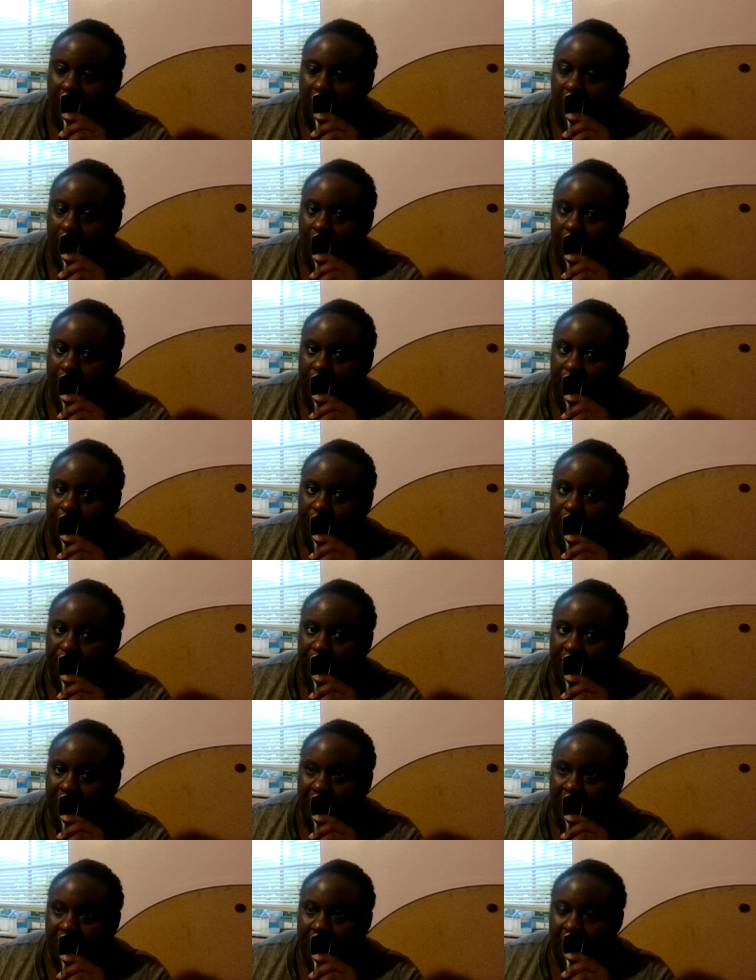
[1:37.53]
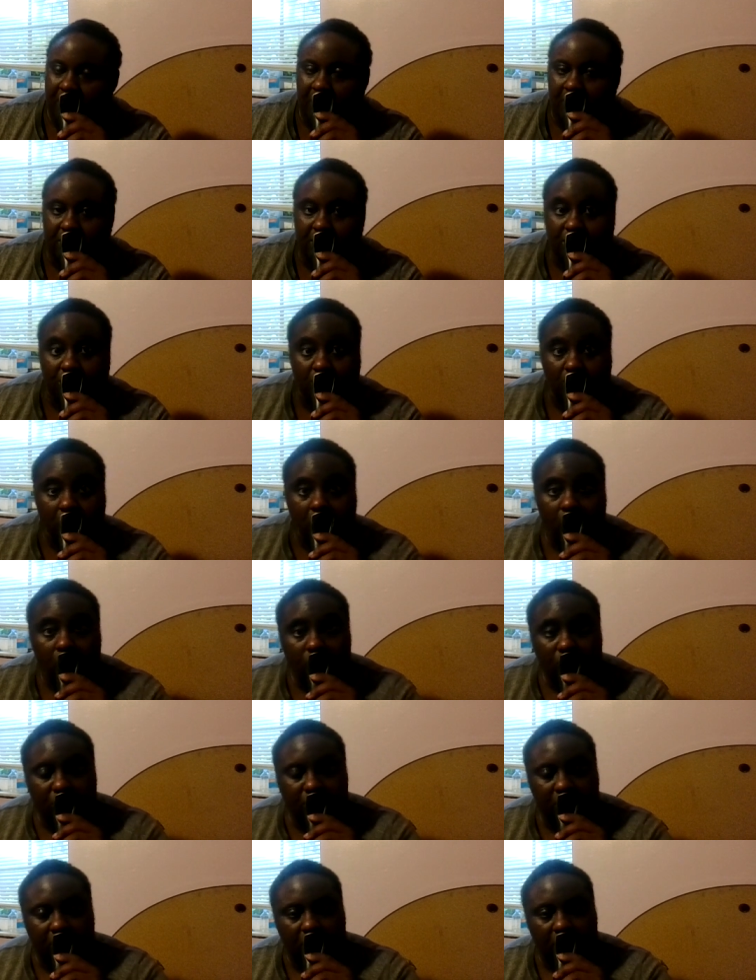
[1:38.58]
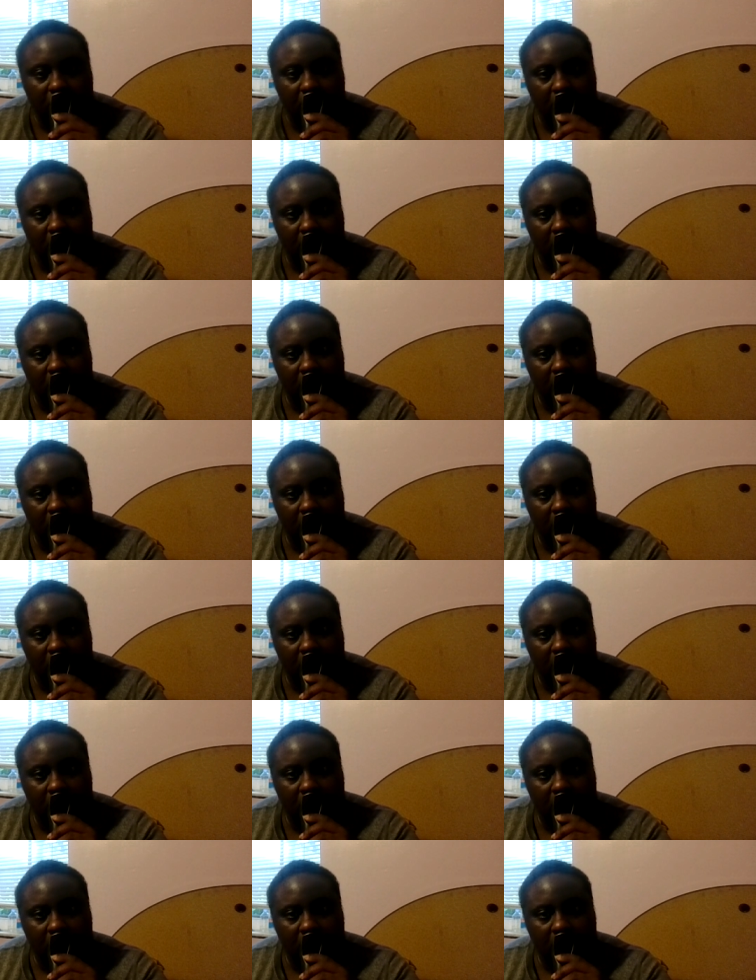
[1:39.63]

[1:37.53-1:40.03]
um it's a coaching